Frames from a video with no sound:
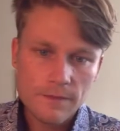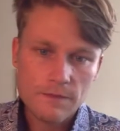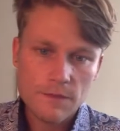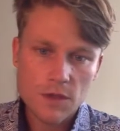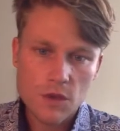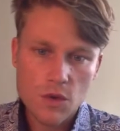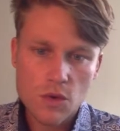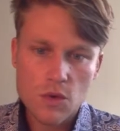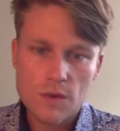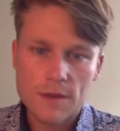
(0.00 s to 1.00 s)

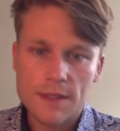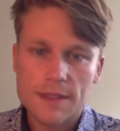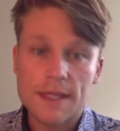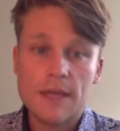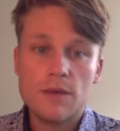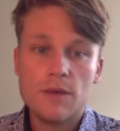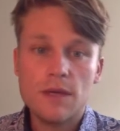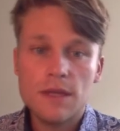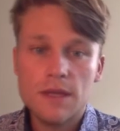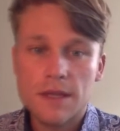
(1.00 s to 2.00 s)
So the second
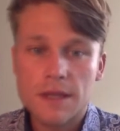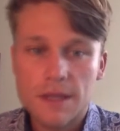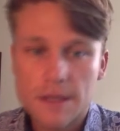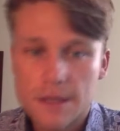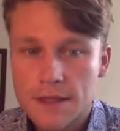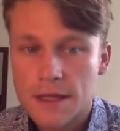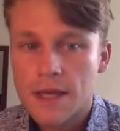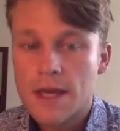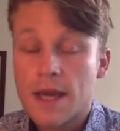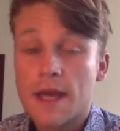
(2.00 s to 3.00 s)
one is
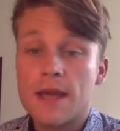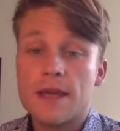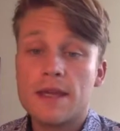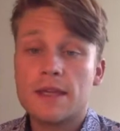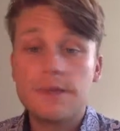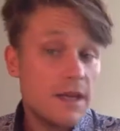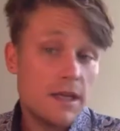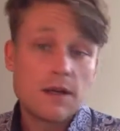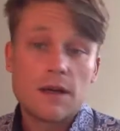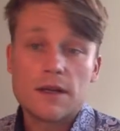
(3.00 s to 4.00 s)
a
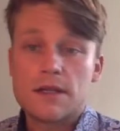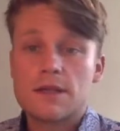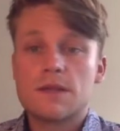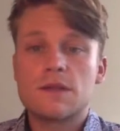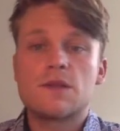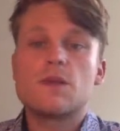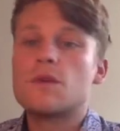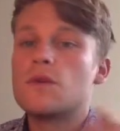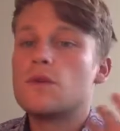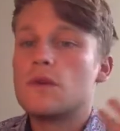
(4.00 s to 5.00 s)
committed audience.
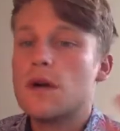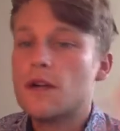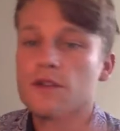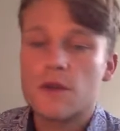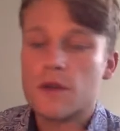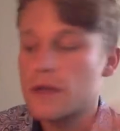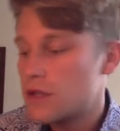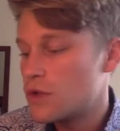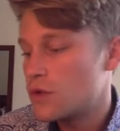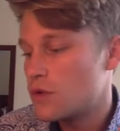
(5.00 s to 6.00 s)
So contrary
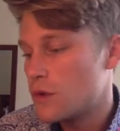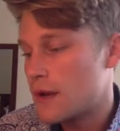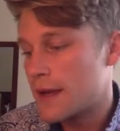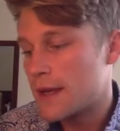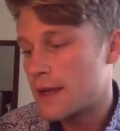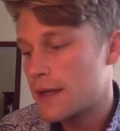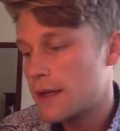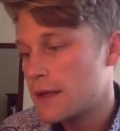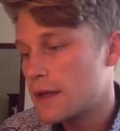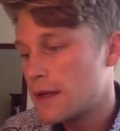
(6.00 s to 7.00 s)
to
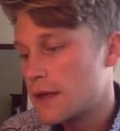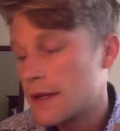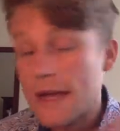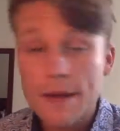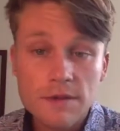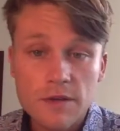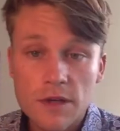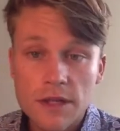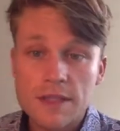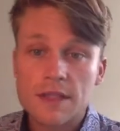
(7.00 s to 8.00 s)
a captive
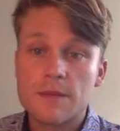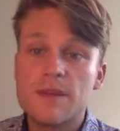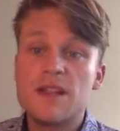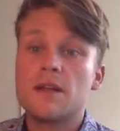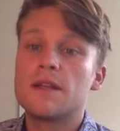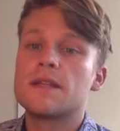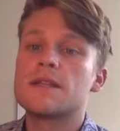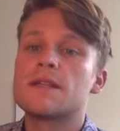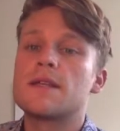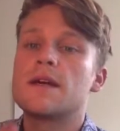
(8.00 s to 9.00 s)
audience, a committed
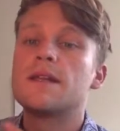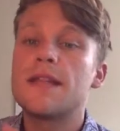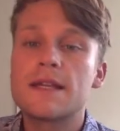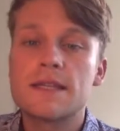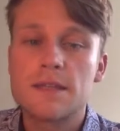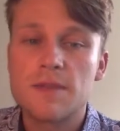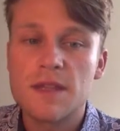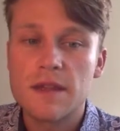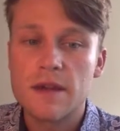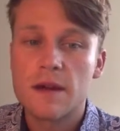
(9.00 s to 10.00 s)
audience elects to be
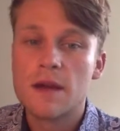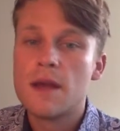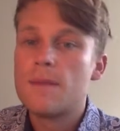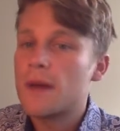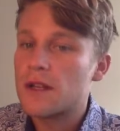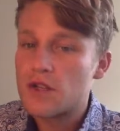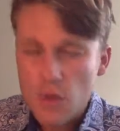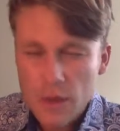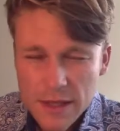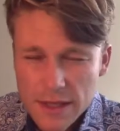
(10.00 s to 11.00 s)
there by
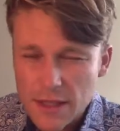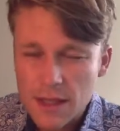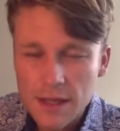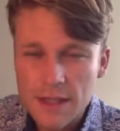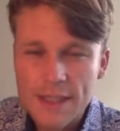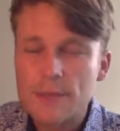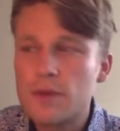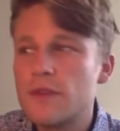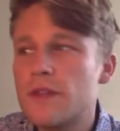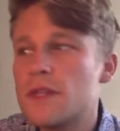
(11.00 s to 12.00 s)
choice. An example
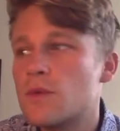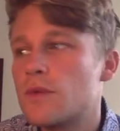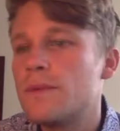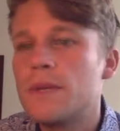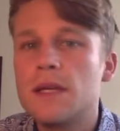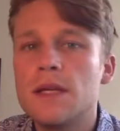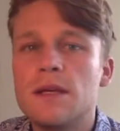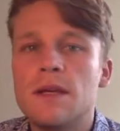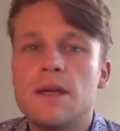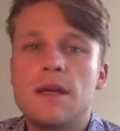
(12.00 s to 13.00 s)
of this would
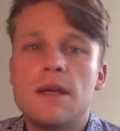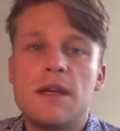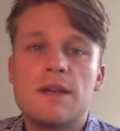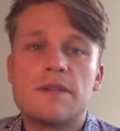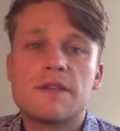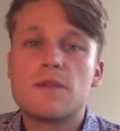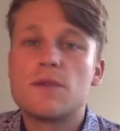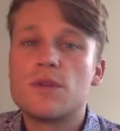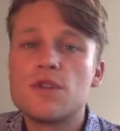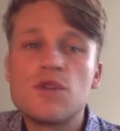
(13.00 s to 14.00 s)
be if
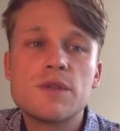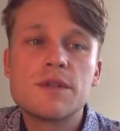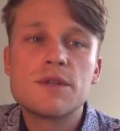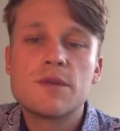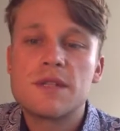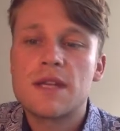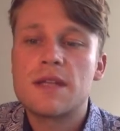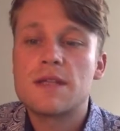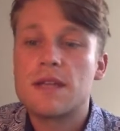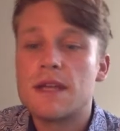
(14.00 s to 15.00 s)
someone chooses to
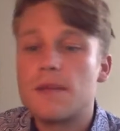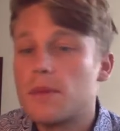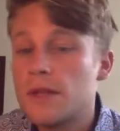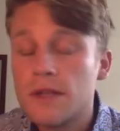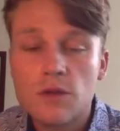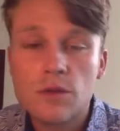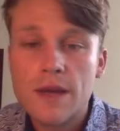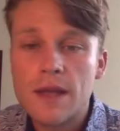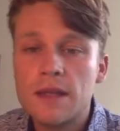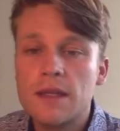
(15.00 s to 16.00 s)
attend a political
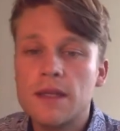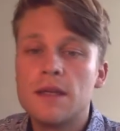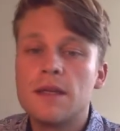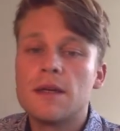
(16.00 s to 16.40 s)
rally,